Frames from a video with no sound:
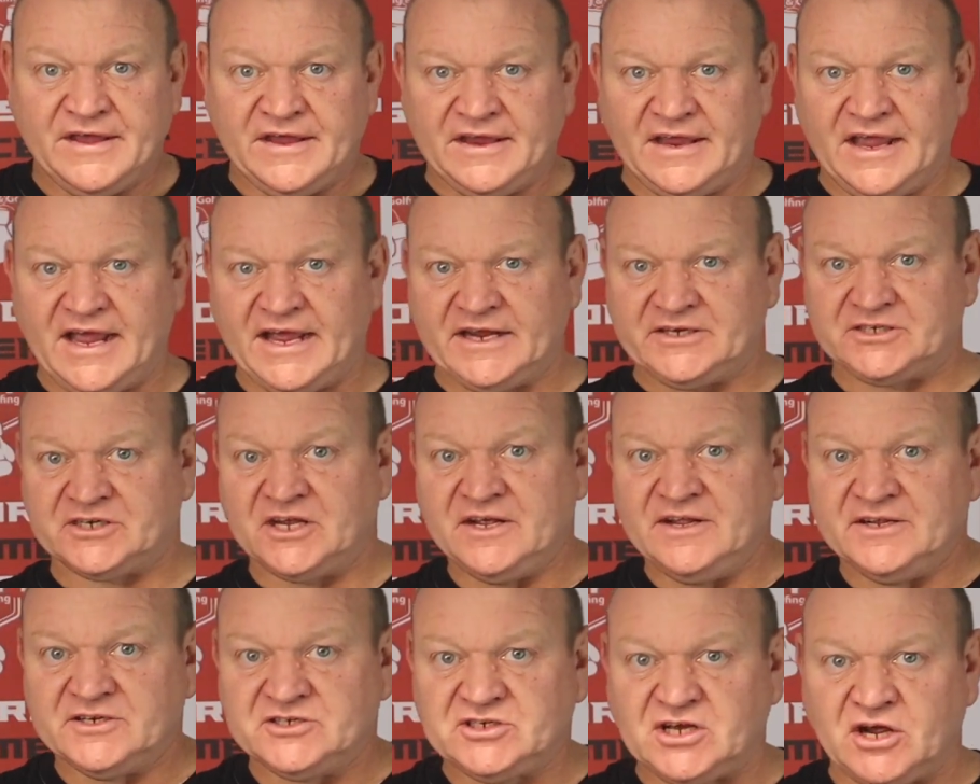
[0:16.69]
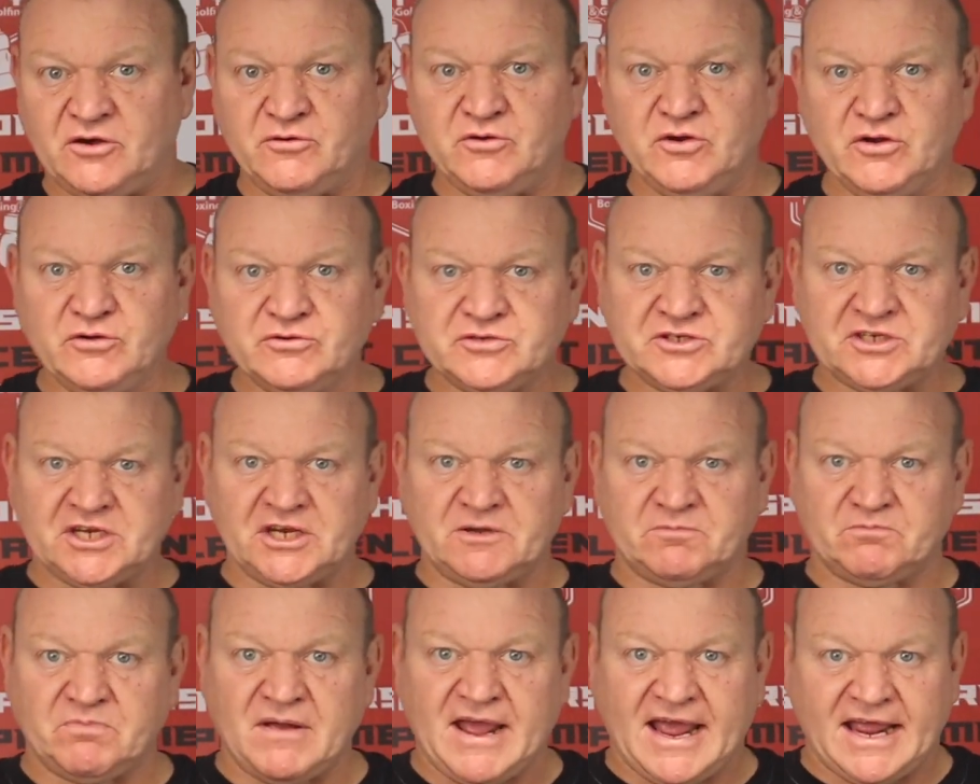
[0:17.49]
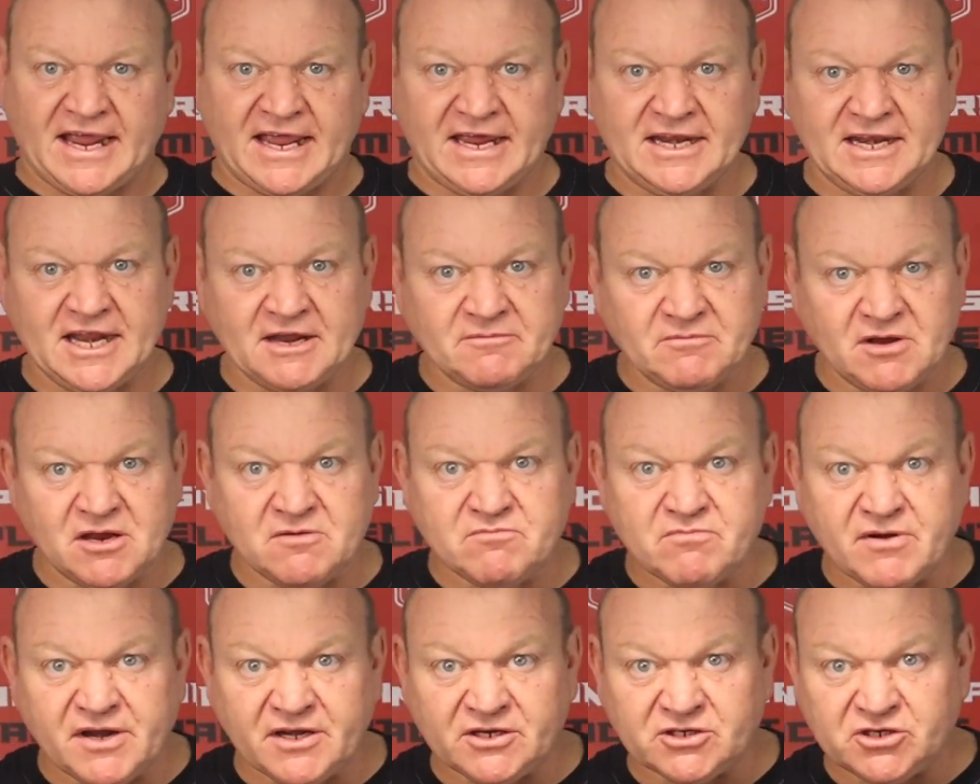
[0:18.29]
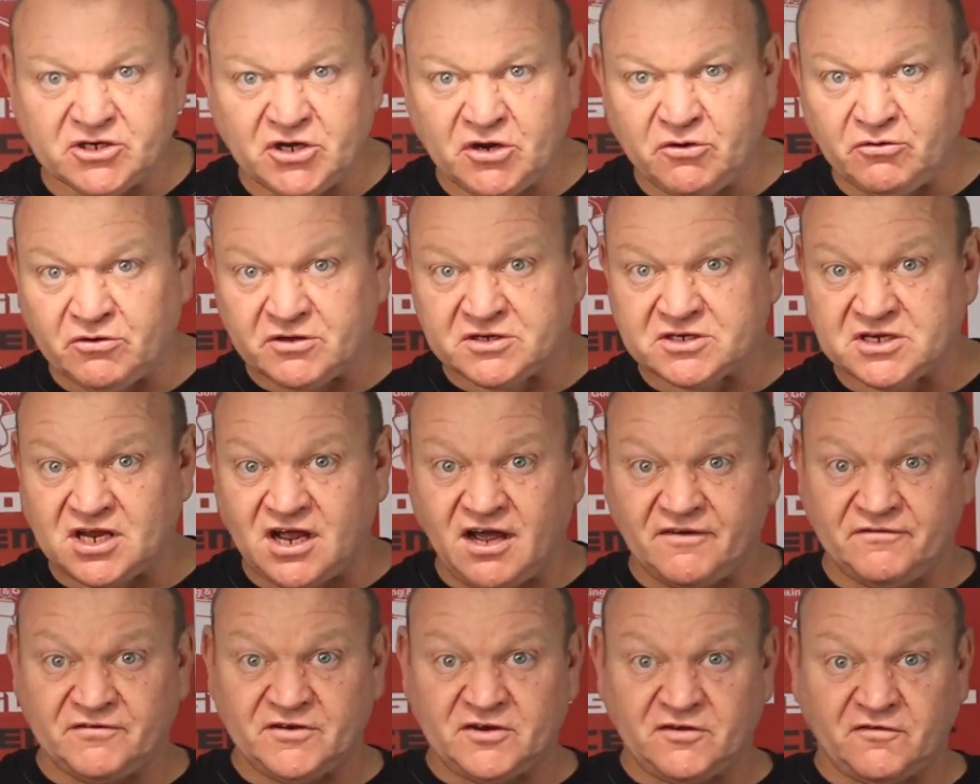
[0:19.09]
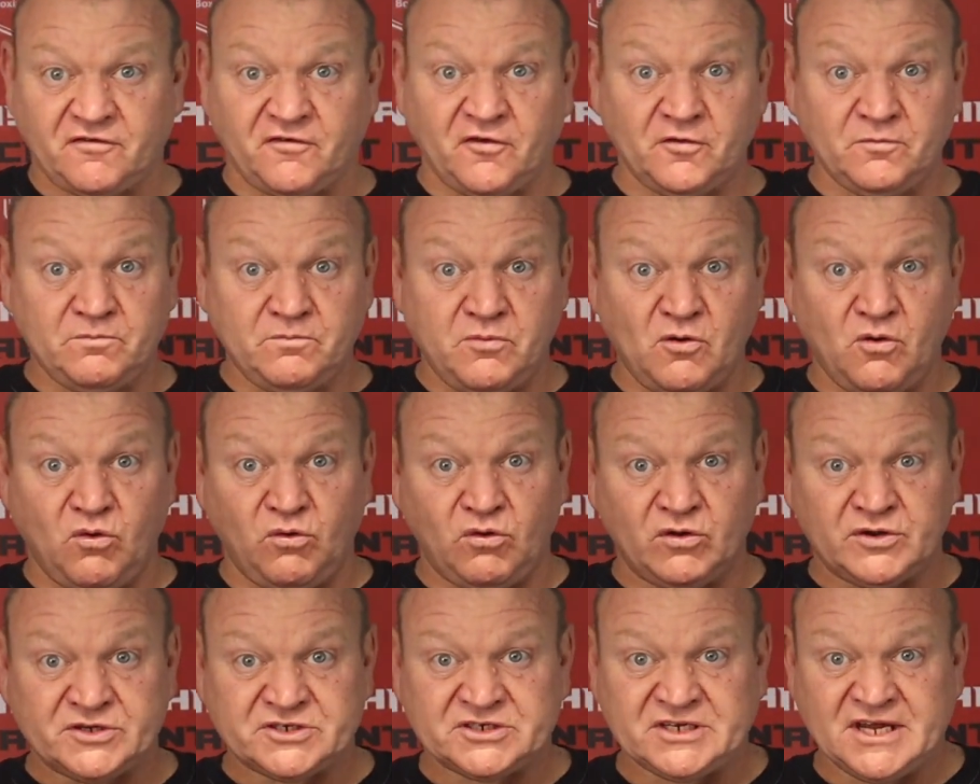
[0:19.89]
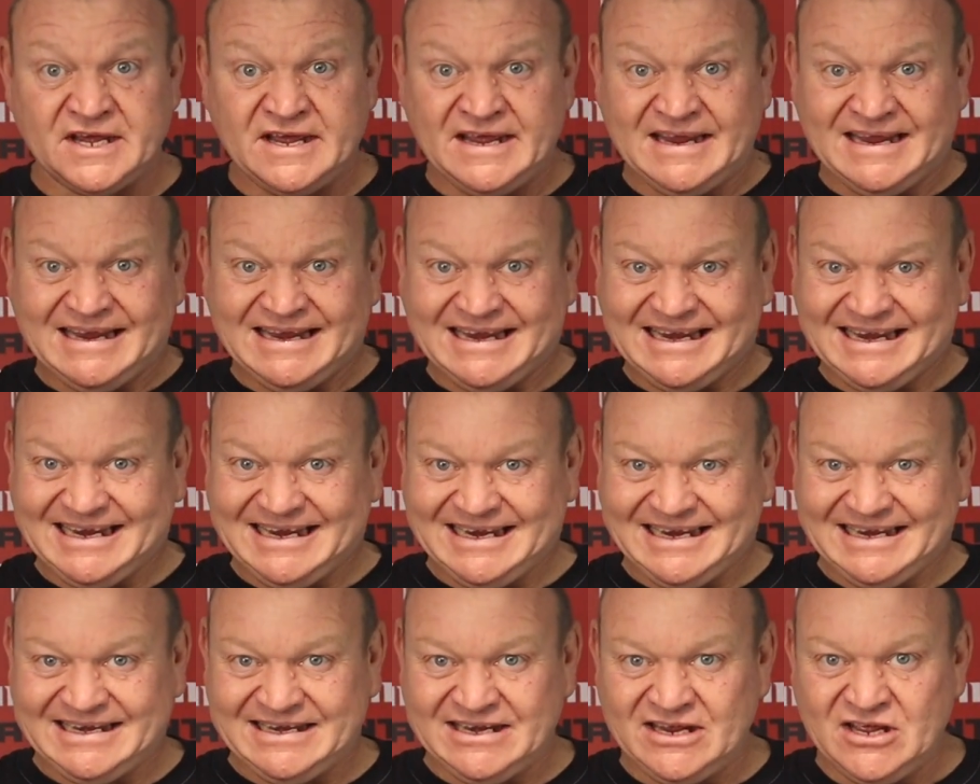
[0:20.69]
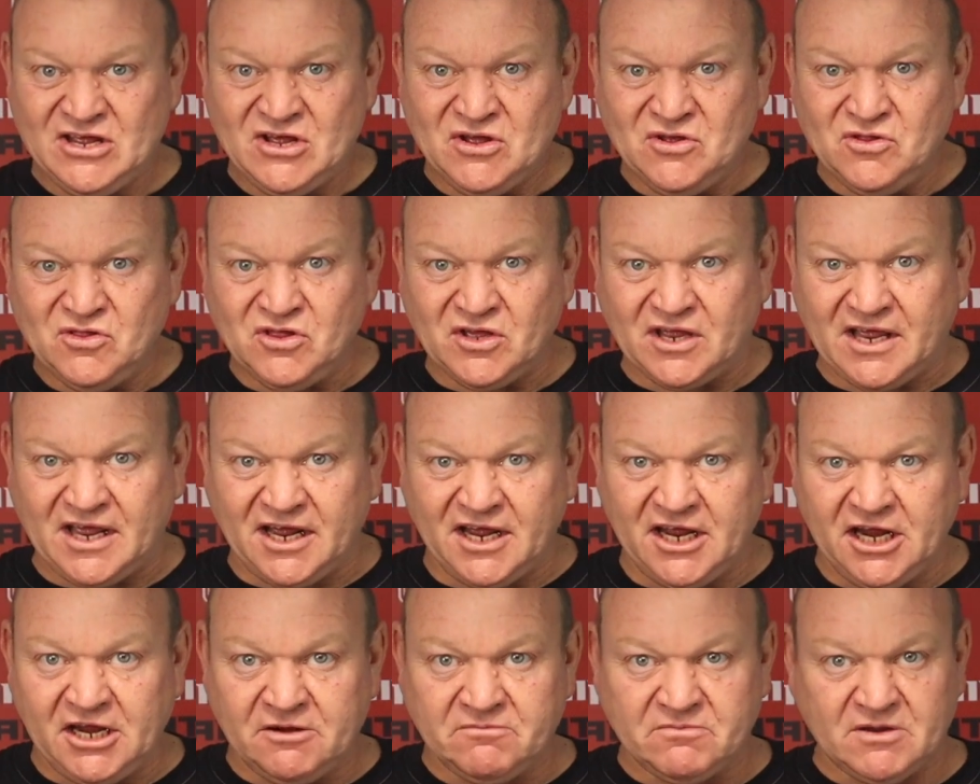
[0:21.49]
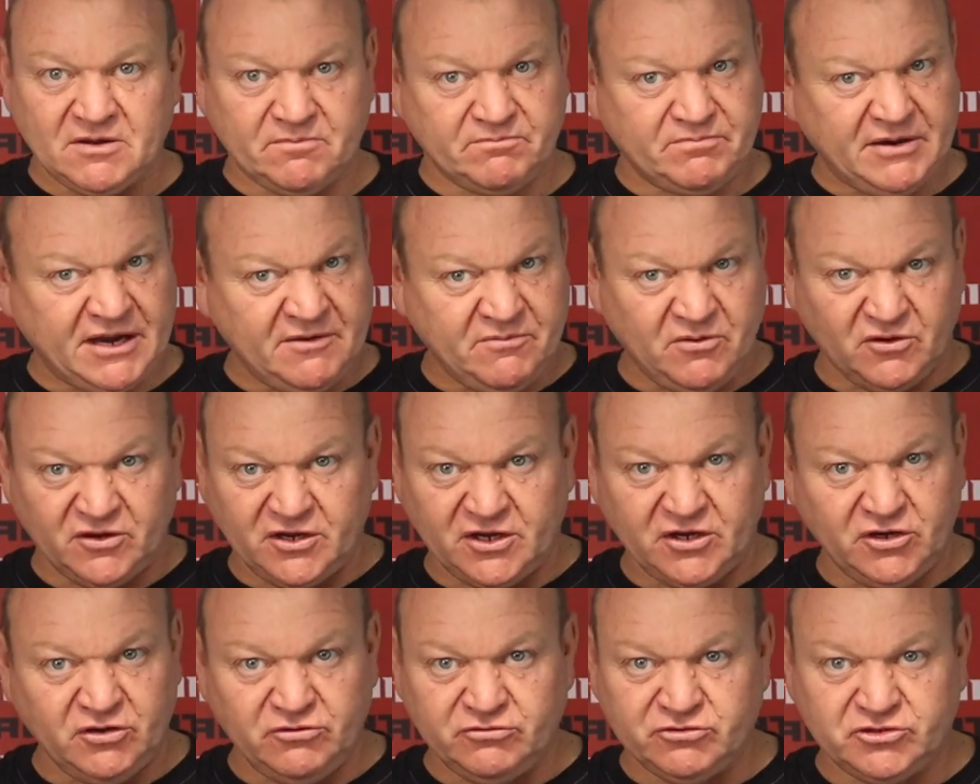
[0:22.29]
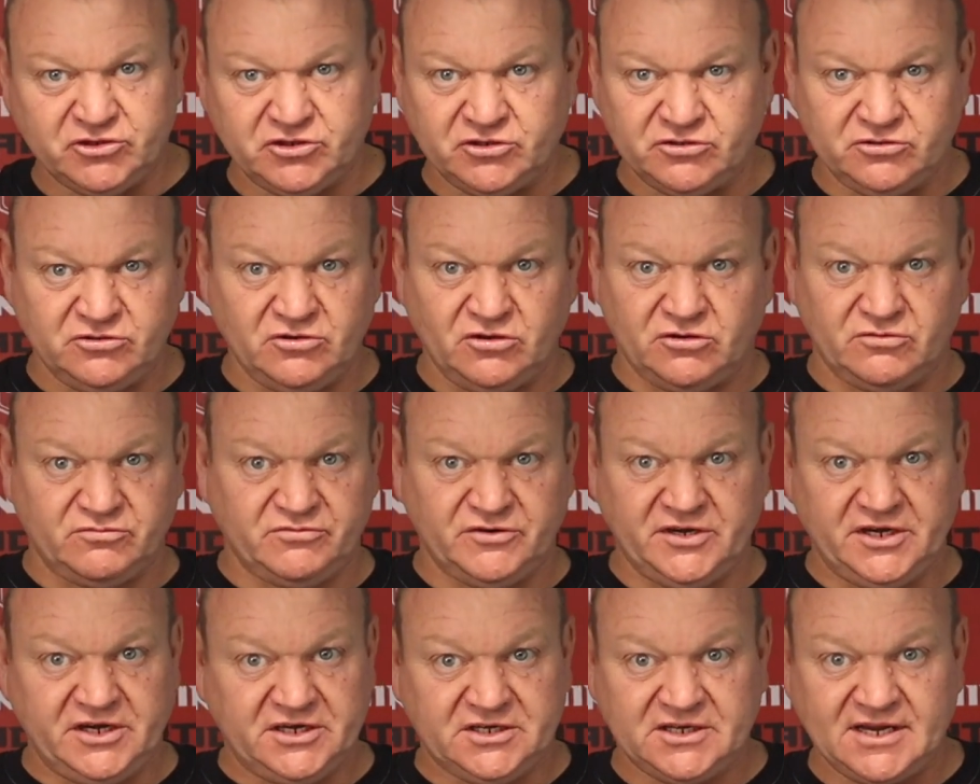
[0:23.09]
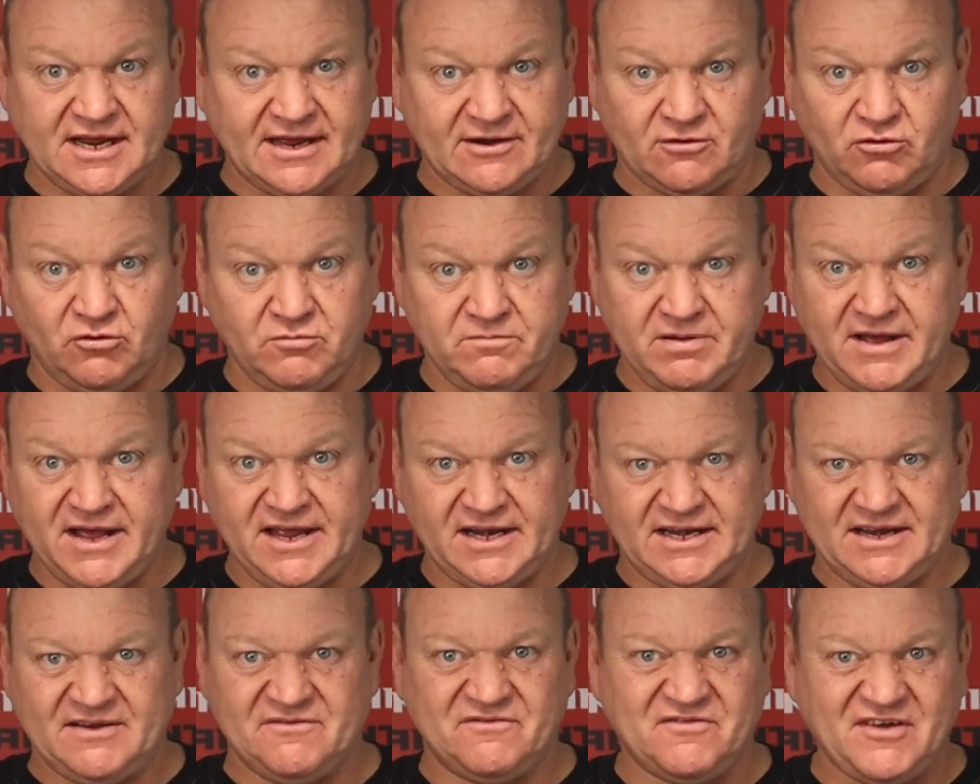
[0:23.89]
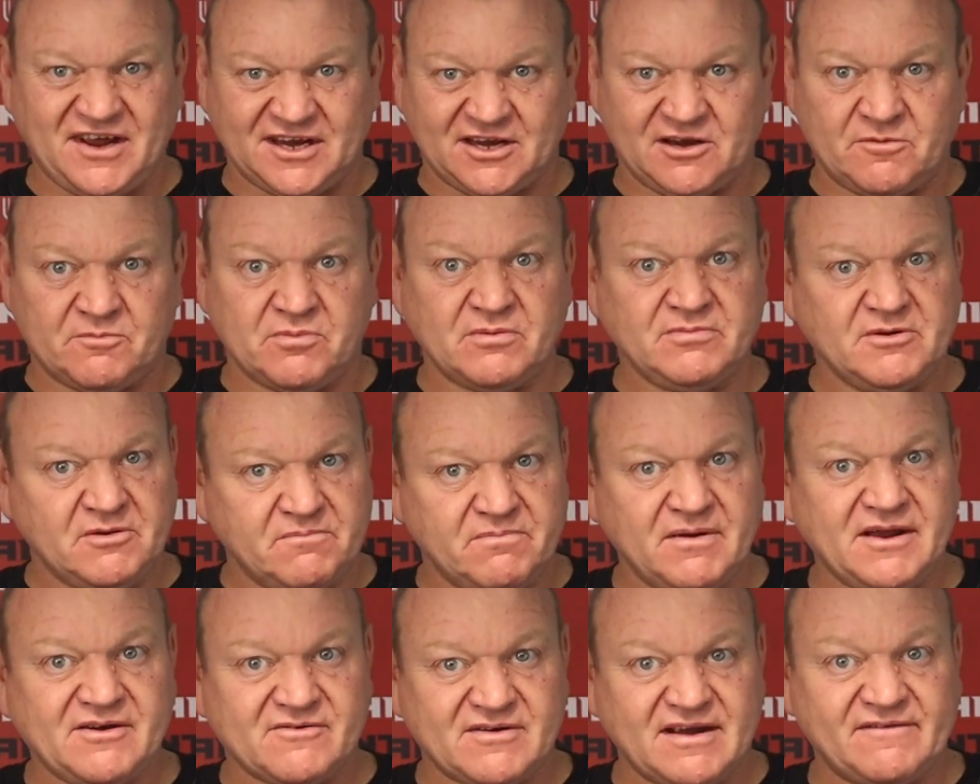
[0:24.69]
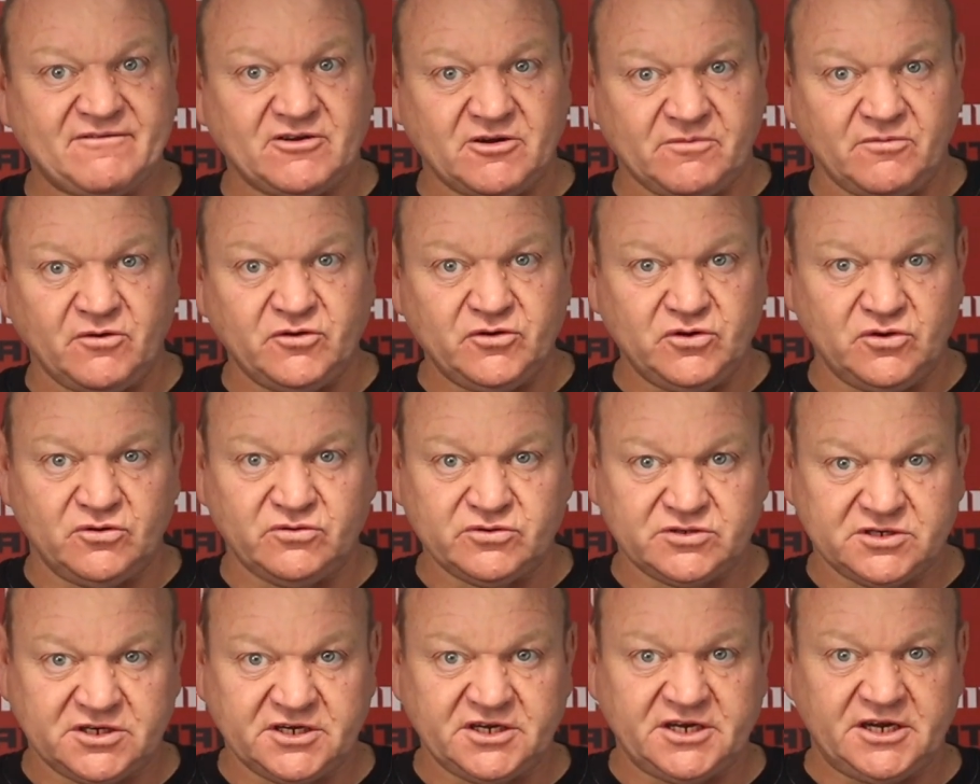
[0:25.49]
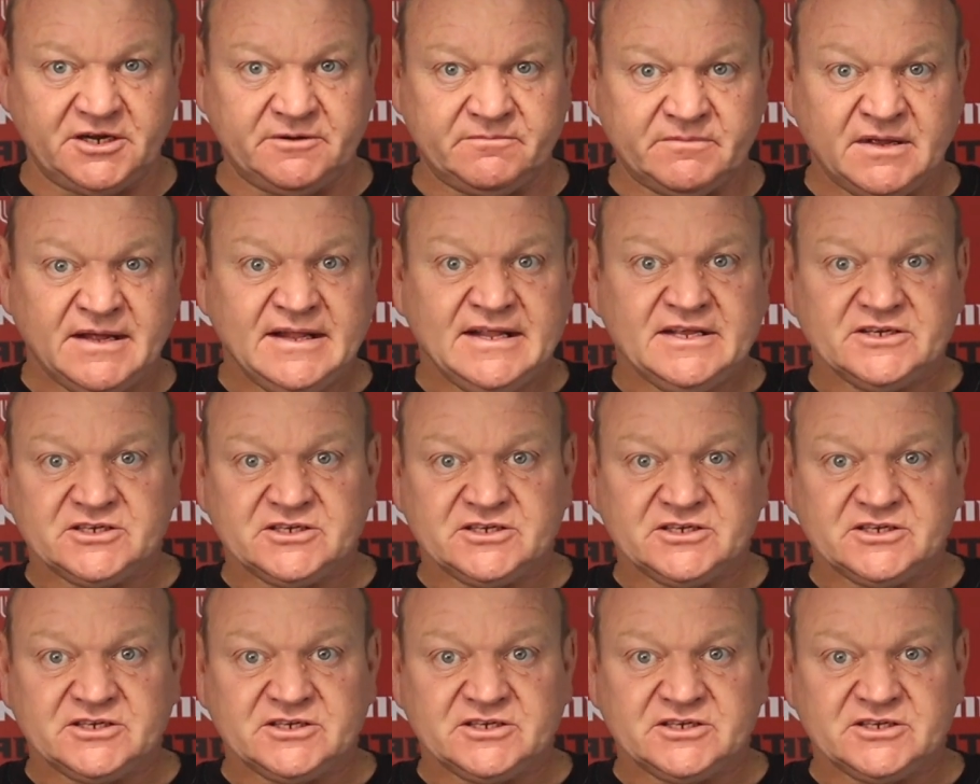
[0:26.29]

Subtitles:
Yes, so you sit back and let me bring to you the toughest footballers in the game, that people that you should not really tackle badly. In fact, you're probably better having them on your team.